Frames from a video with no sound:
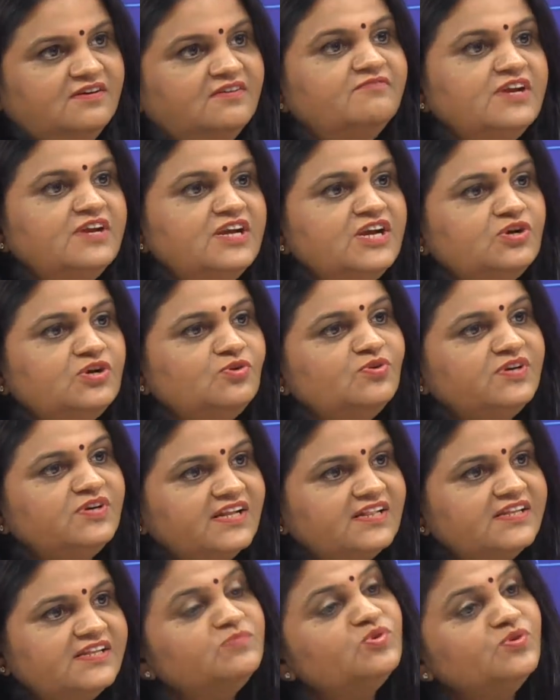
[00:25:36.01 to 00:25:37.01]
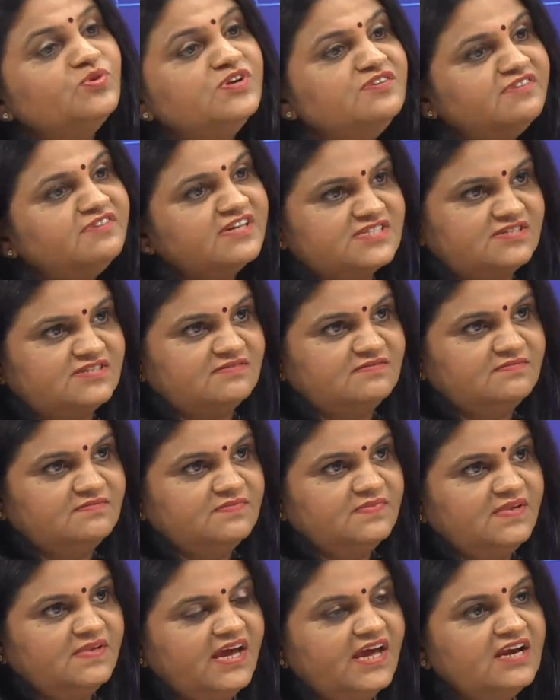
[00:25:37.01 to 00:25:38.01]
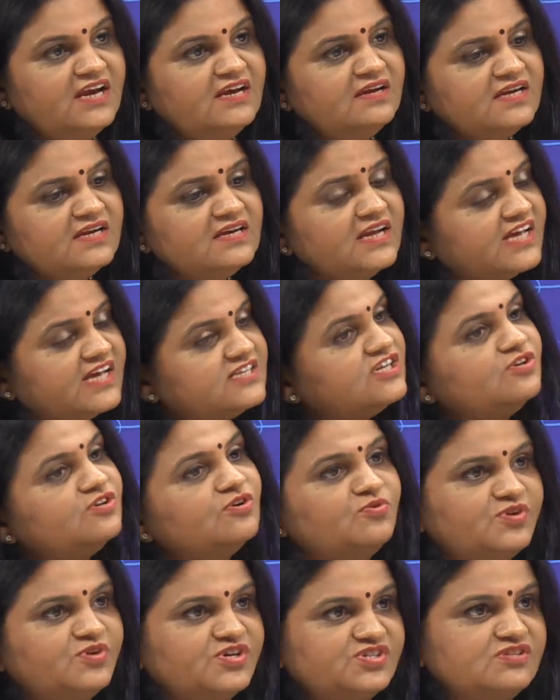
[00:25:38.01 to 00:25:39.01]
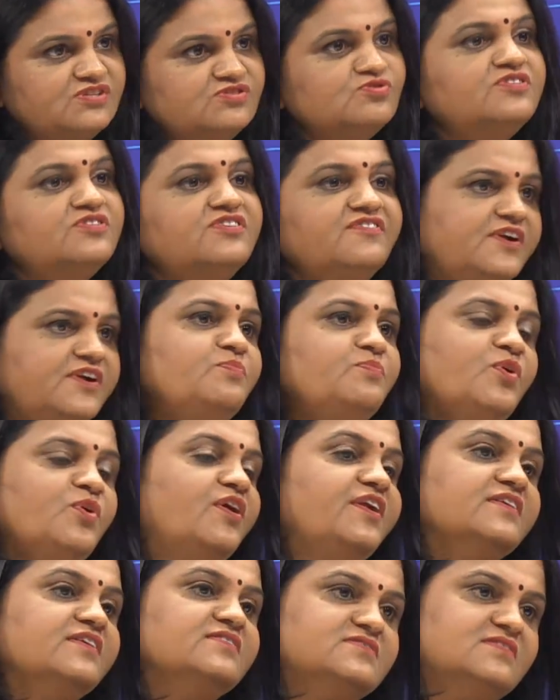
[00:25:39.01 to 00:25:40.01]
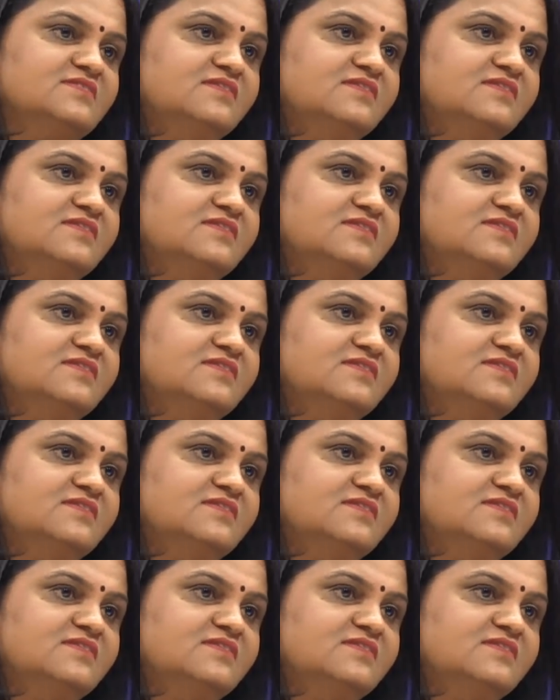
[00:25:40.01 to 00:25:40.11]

We need to tell them to invest and in asset allocation, so different products.